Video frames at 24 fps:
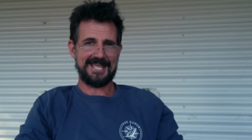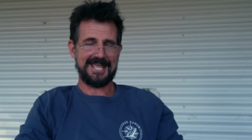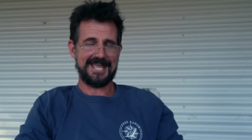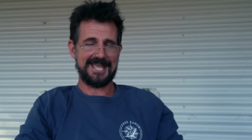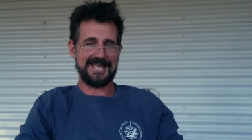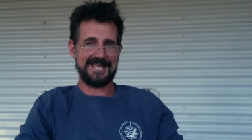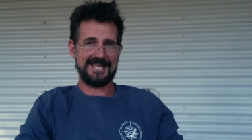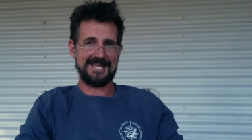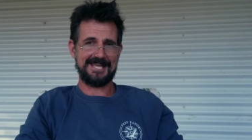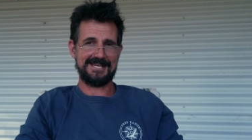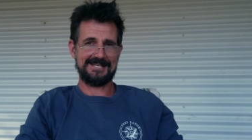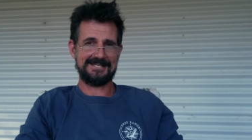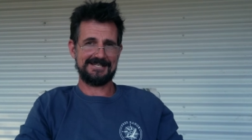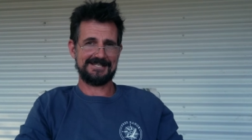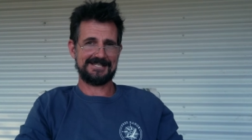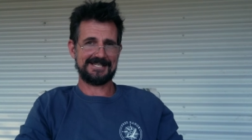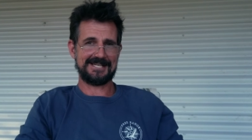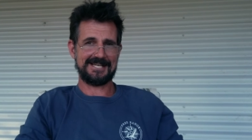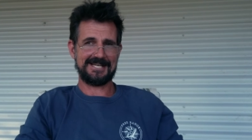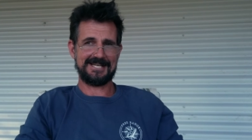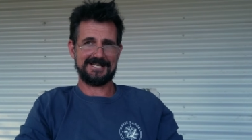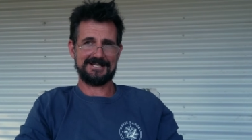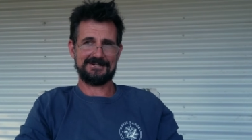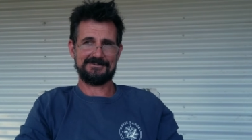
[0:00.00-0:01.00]
and
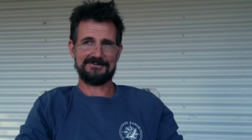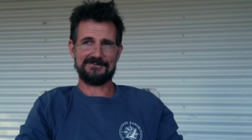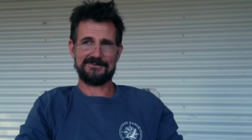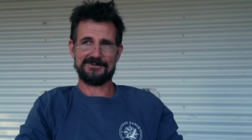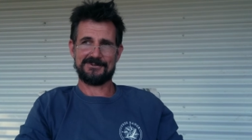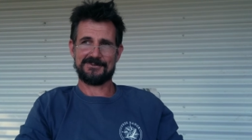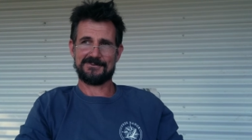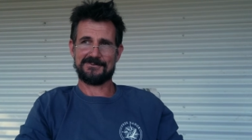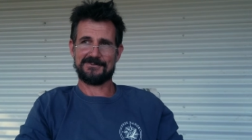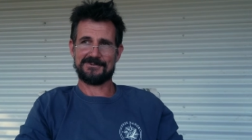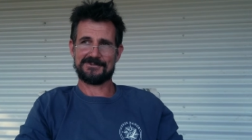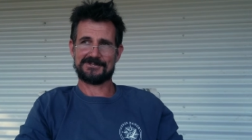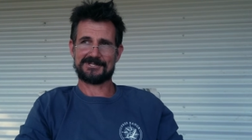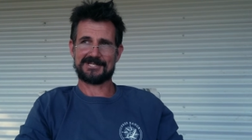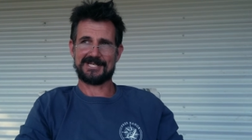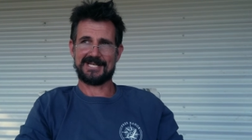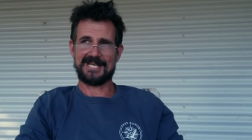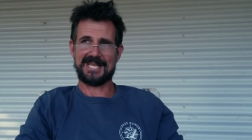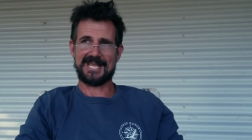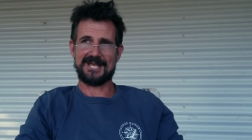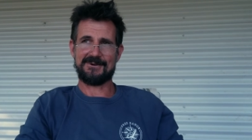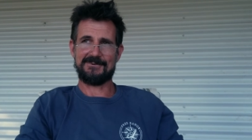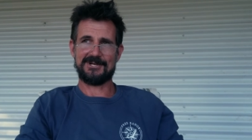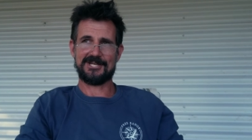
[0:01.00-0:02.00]
we'll
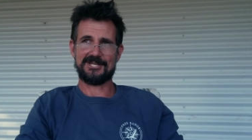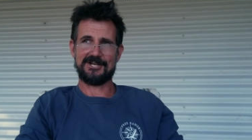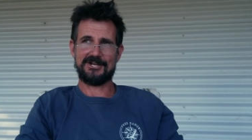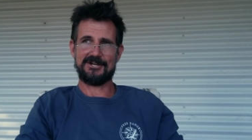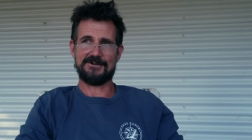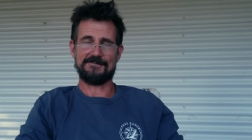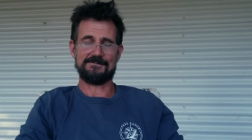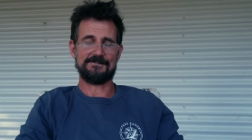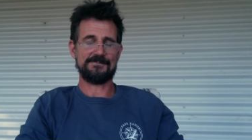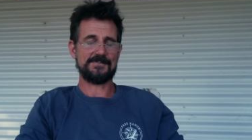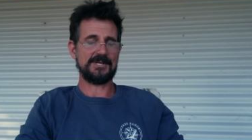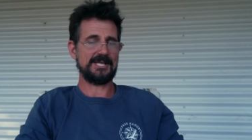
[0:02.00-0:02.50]
see how we go.